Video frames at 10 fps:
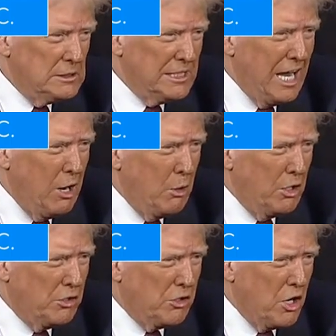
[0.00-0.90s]
Now it
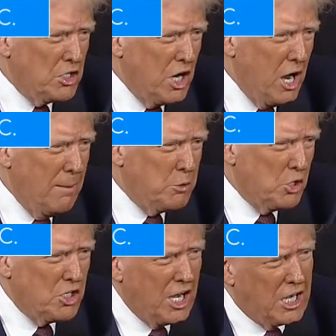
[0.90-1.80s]
is our time to
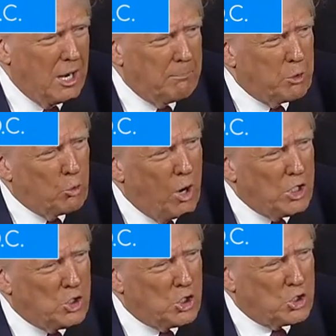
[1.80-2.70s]
take up the
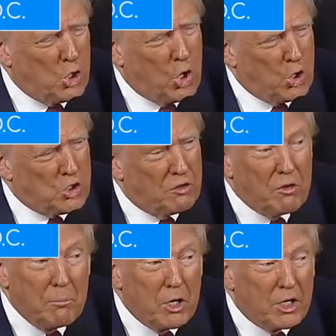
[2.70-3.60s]
righteous cause of
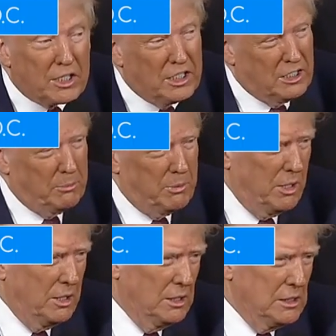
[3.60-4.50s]
American
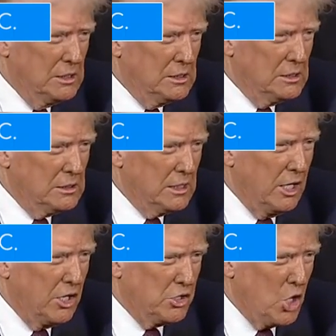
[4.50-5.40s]
liberty, and
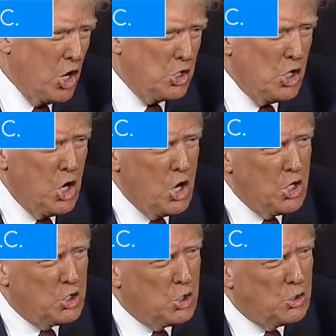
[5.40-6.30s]
it is our
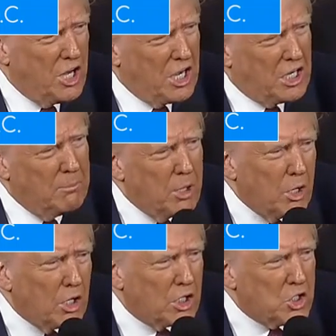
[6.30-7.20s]
turn to take
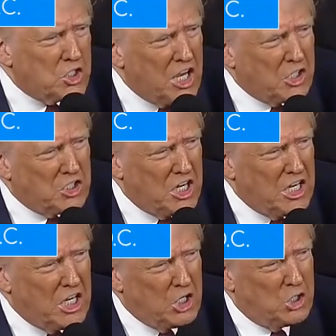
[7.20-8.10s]
America's
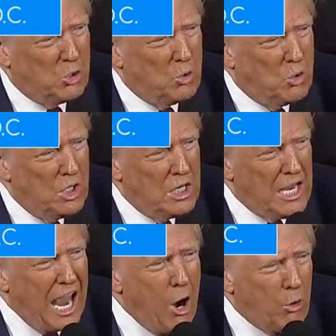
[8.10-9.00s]
destiny into
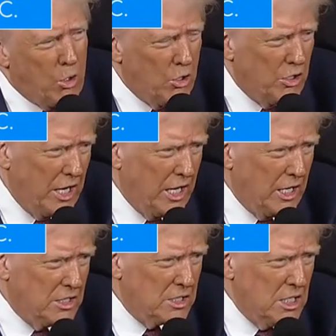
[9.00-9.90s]
our own
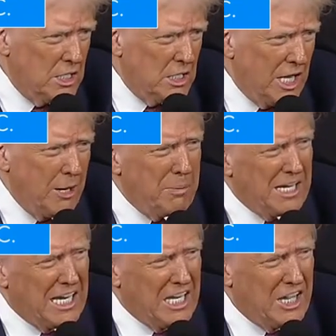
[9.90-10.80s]
hands and
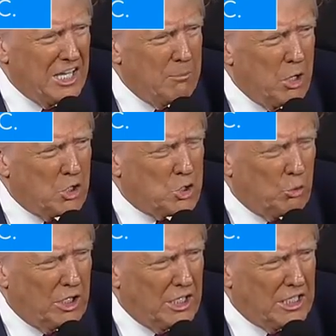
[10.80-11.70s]
begin the most
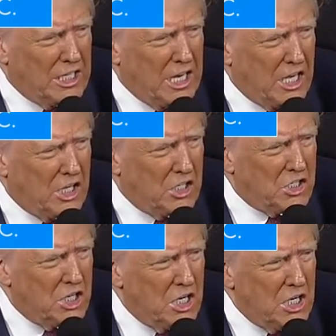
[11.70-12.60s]
thrilling
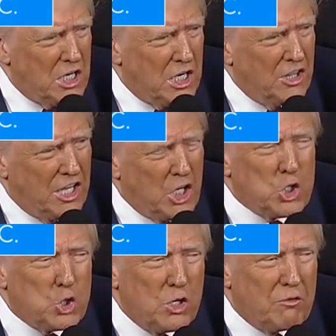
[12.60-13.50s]
days in the
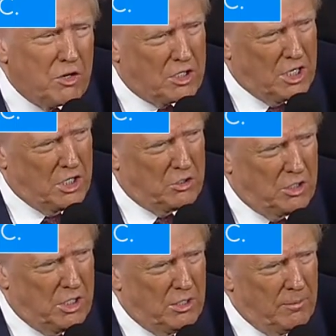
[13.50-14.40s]
history of our
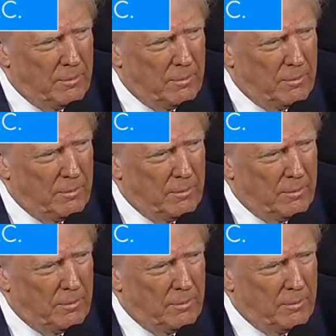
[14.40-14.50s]
country.